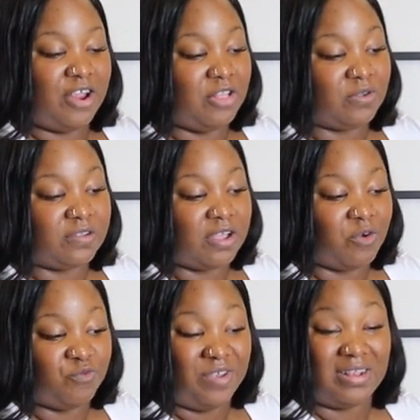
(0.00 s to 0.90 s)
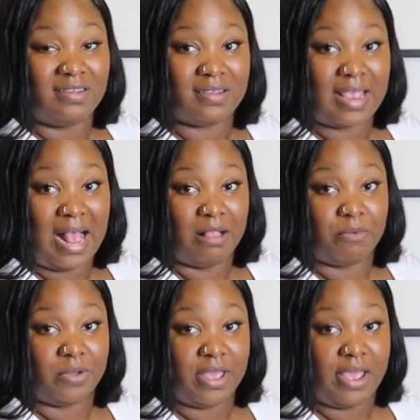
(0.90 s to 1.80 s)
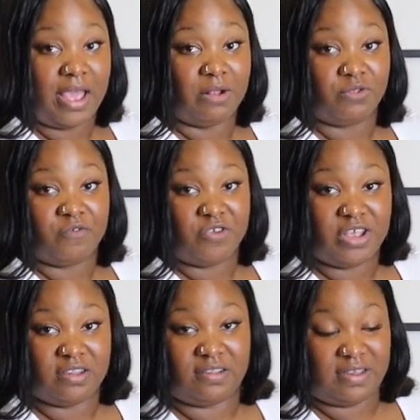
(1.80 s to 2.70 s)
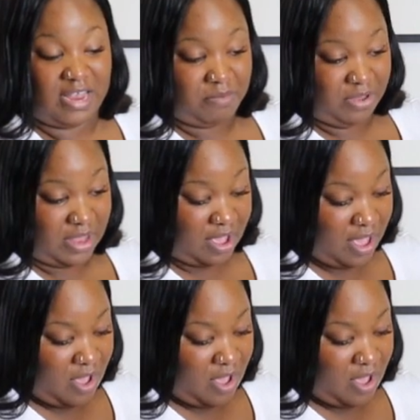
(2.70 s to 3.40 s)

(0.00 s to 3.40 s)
It looks like a real scalp, okay? I don't know if you can see it, but yeah.